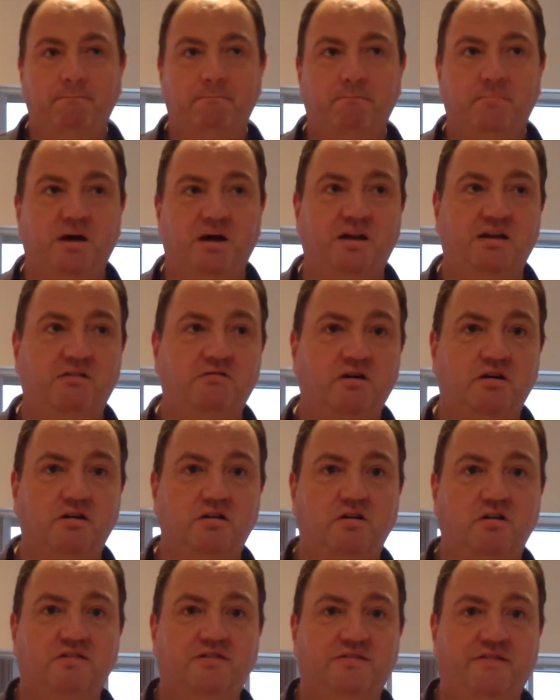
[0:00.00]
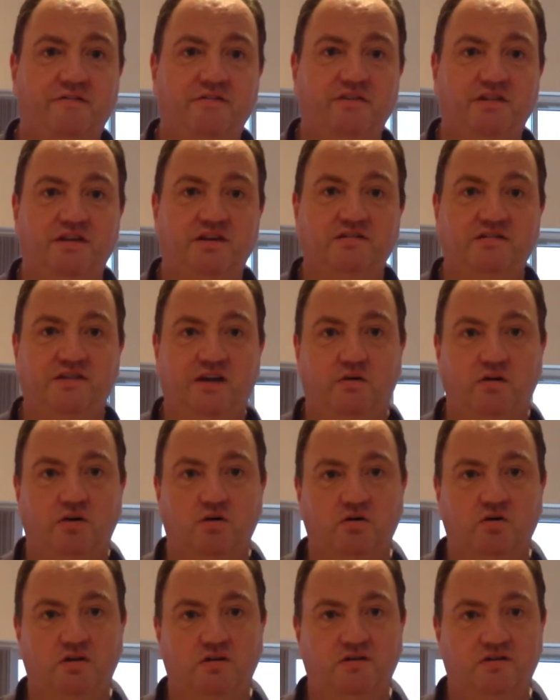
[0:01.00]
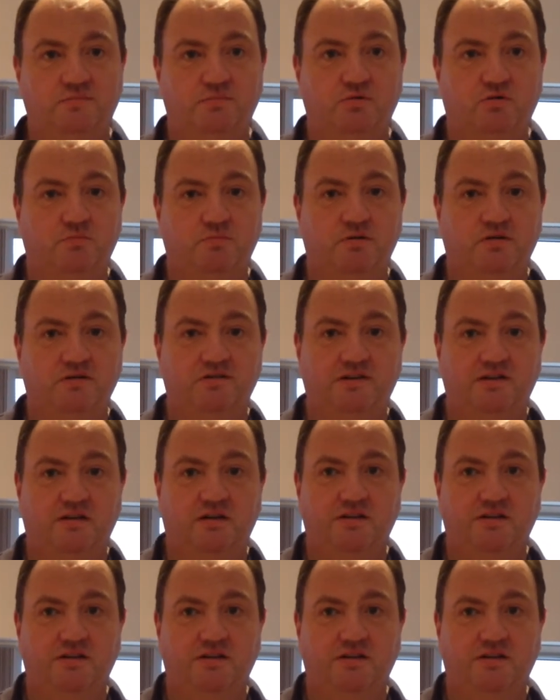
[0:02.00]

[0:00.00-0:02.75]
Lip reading: But there are lots of other things going on in sport boxing.